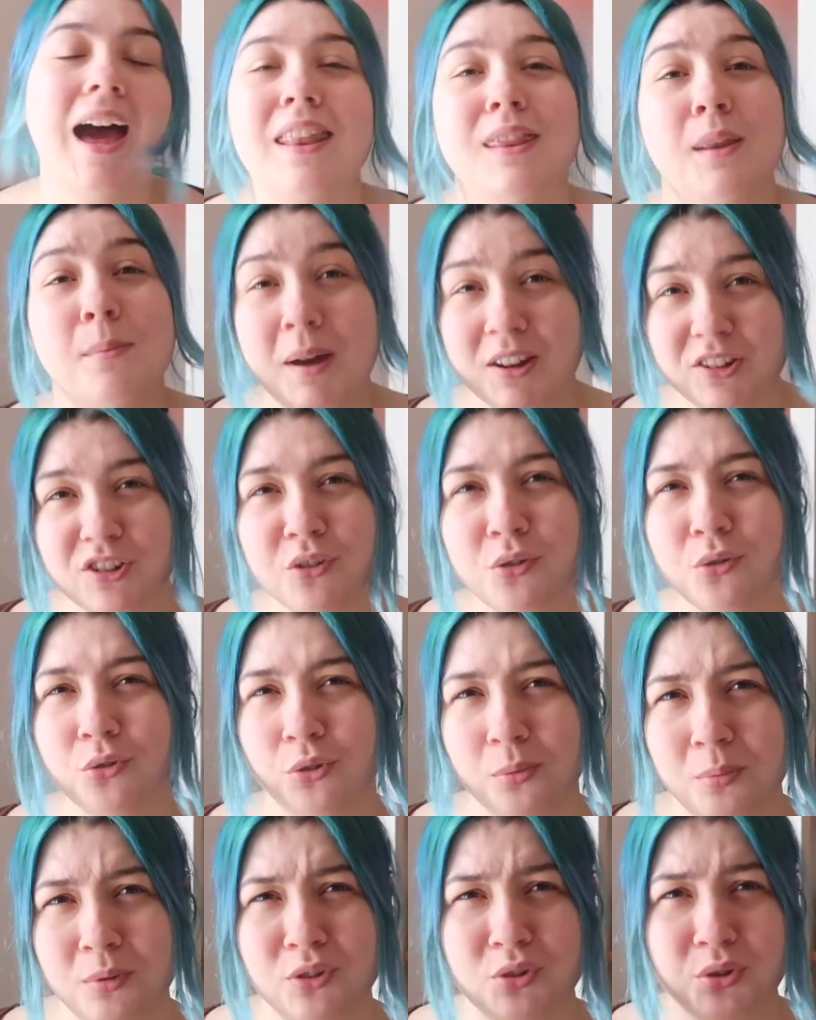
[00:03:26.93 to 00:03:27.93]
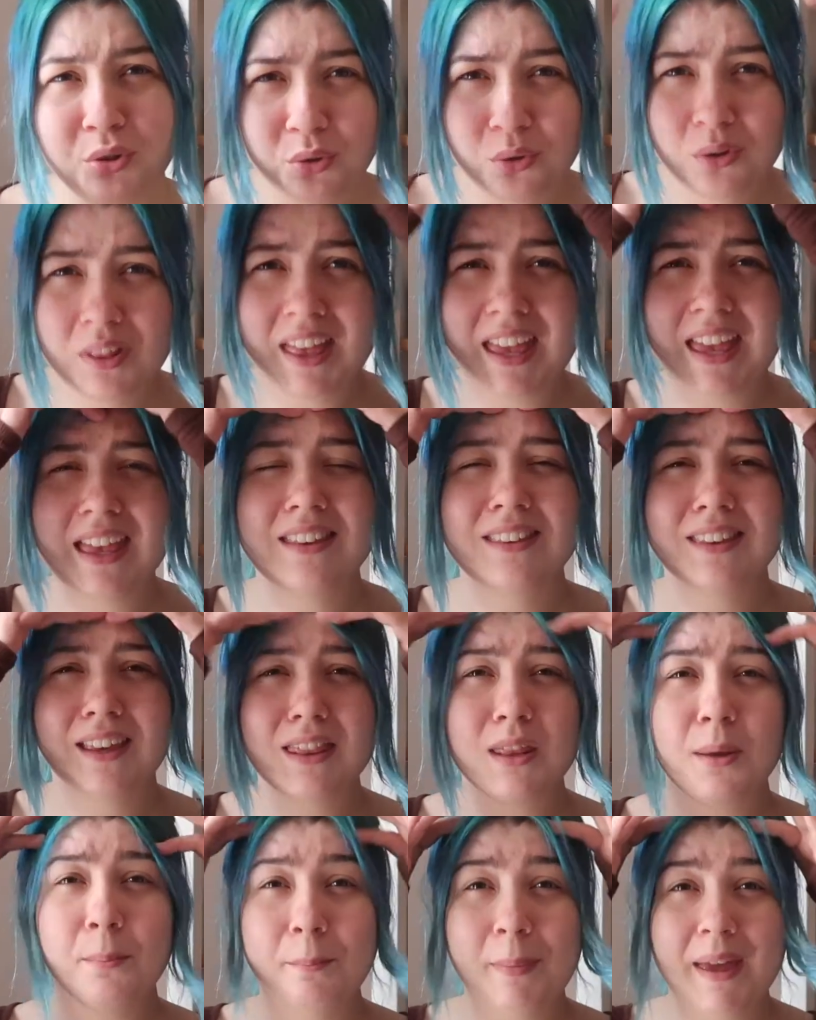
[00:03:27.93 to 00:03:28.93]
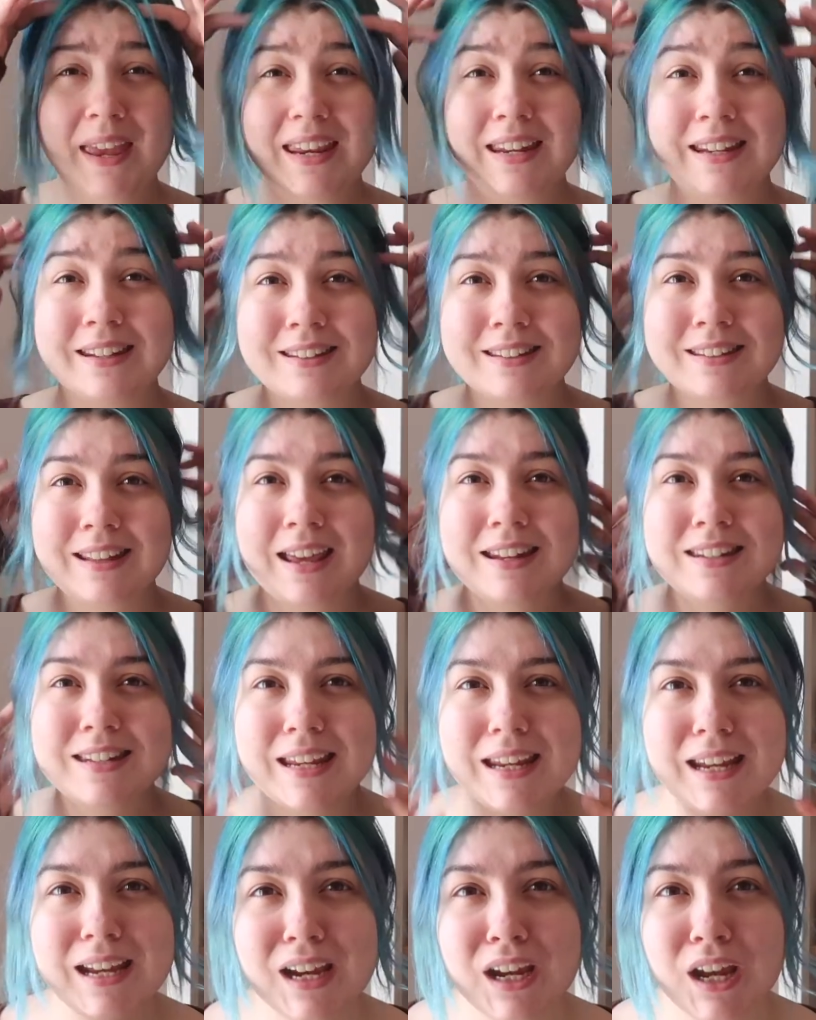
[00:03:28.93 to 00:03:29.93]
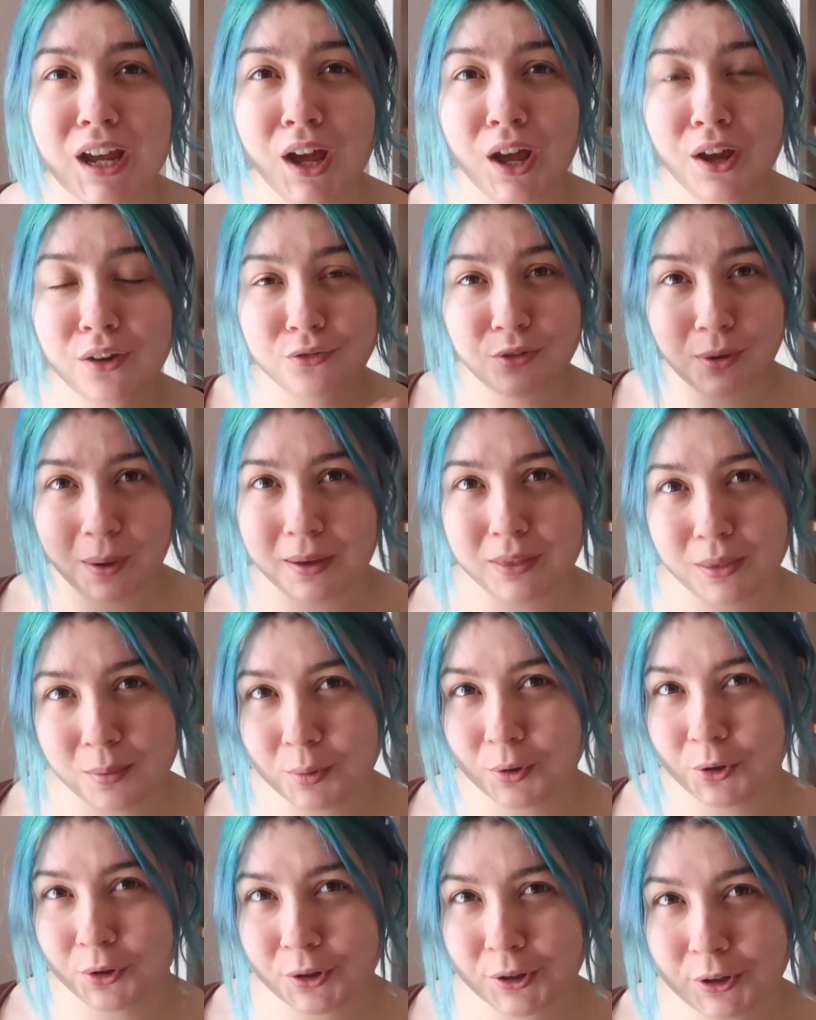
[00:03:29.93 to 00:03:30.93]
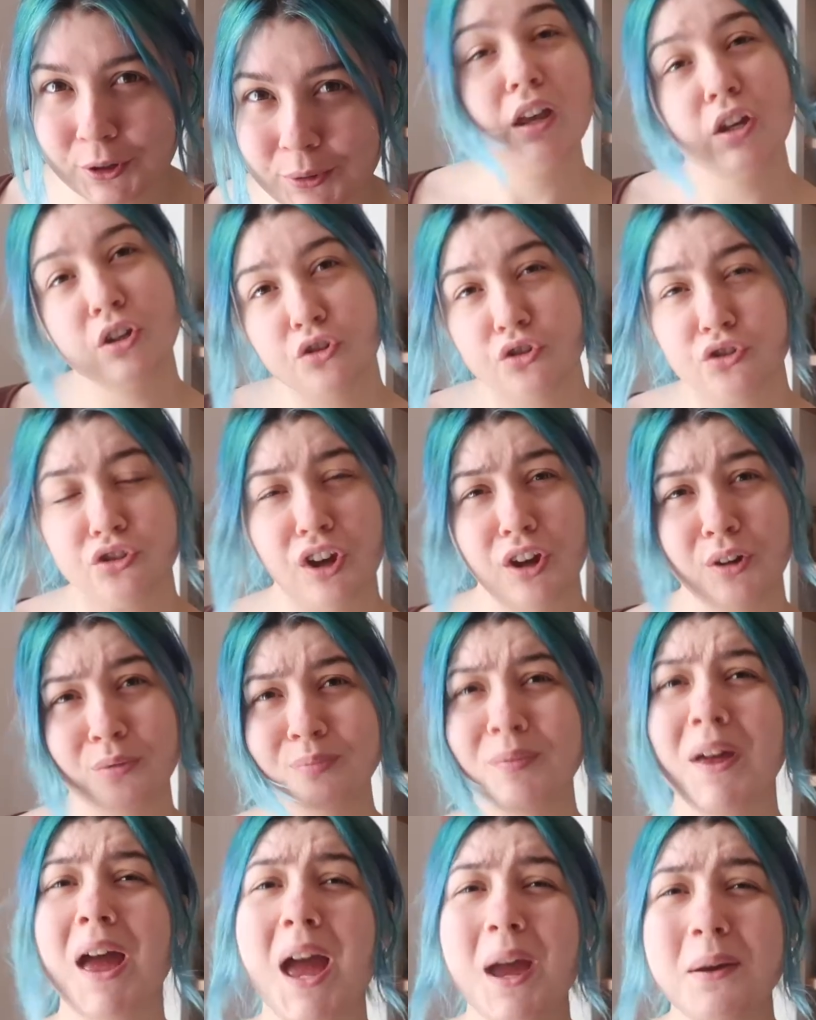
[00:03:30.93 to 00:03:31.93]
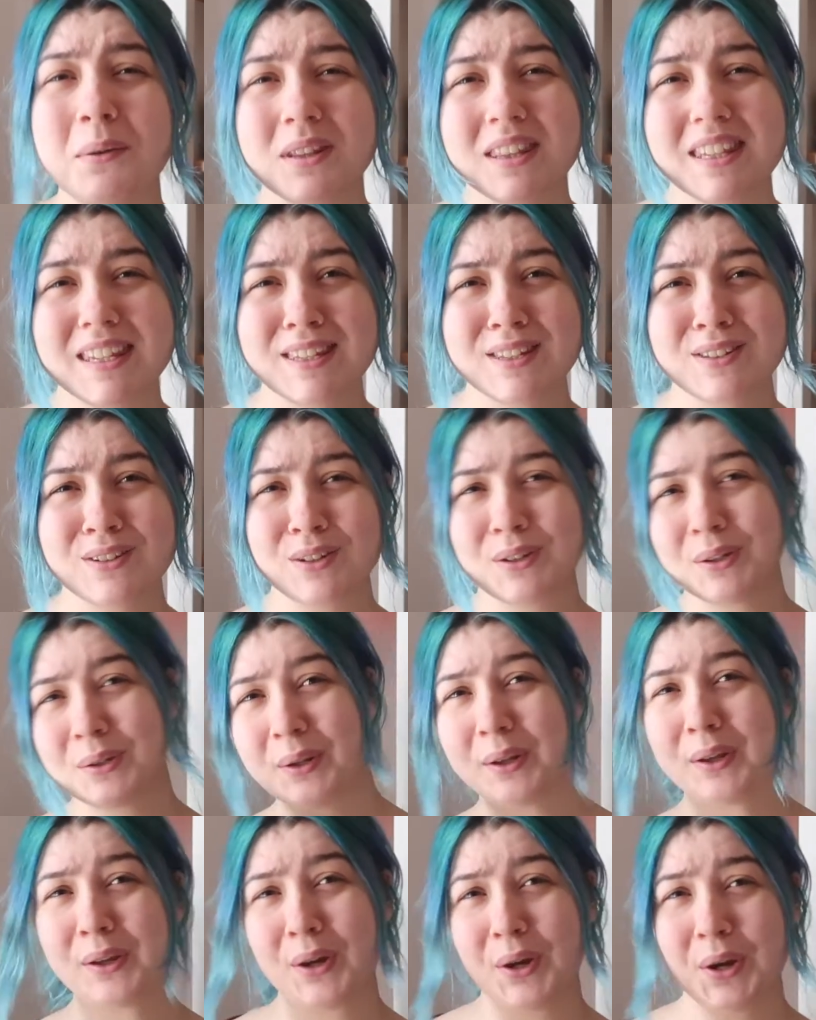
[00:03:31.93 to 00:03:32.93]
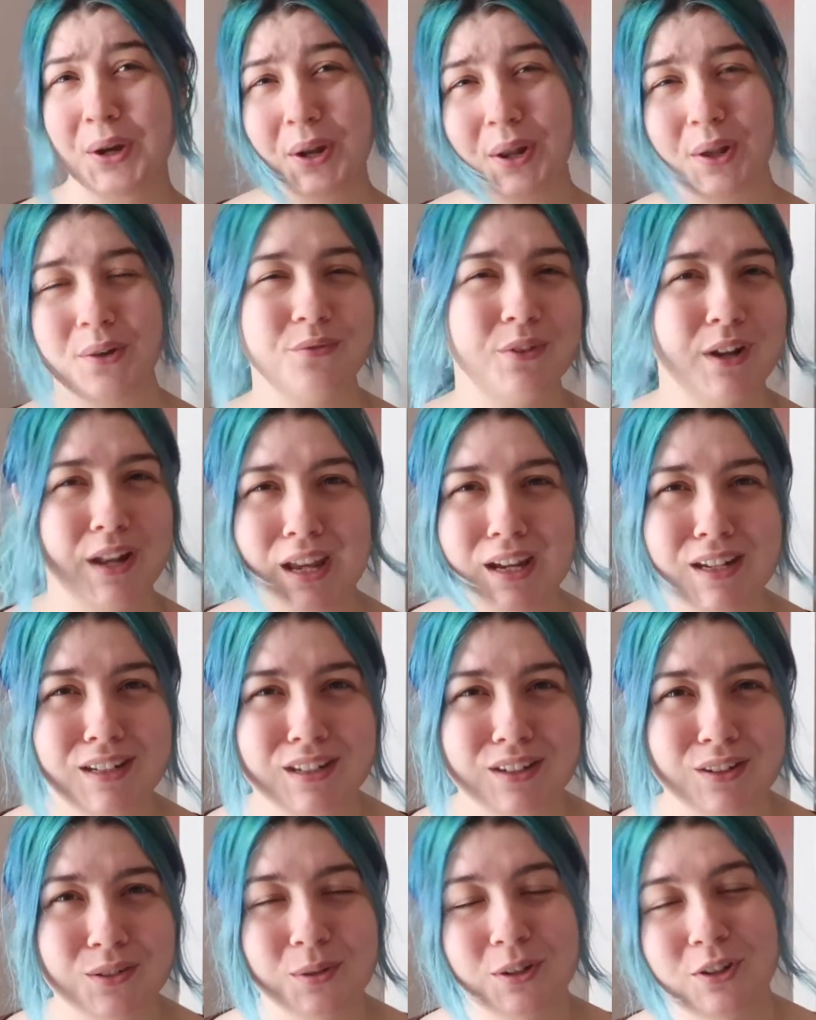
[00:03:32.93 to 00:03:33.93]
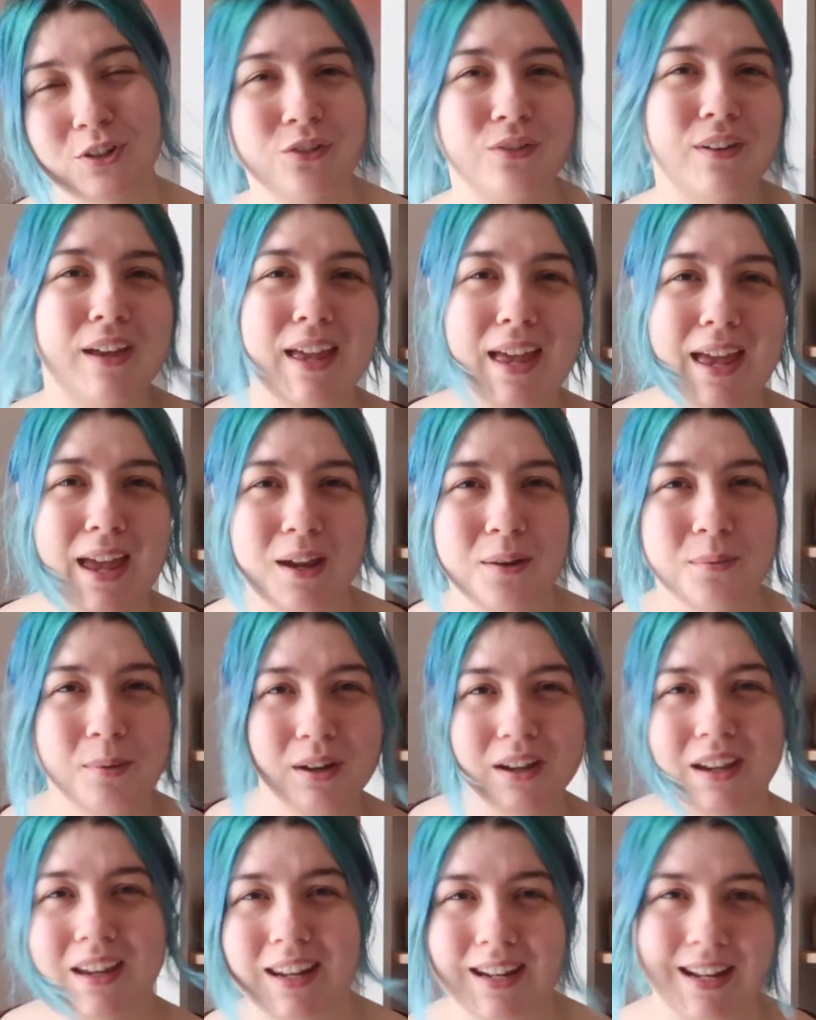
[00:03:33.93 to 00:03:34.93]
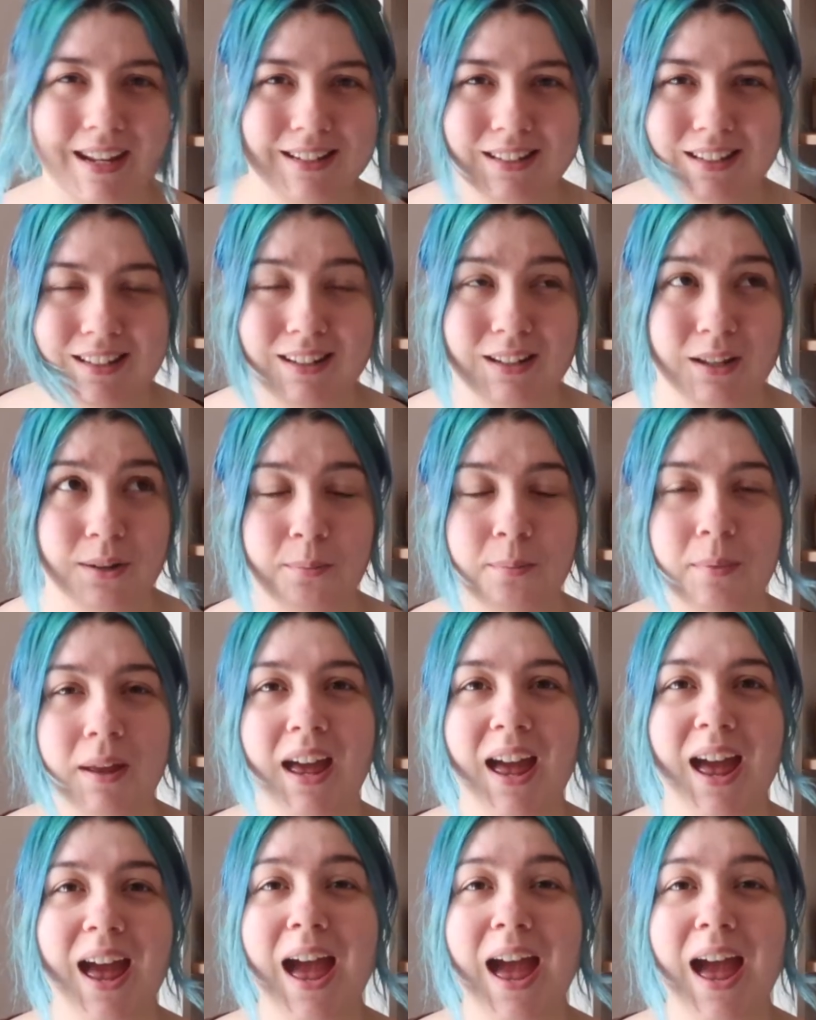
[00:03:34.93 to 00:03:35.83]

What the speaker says: And the magical summer school is like the main setting throughout the book. So, how are these two like kind of like related to each other? How am I connecting them?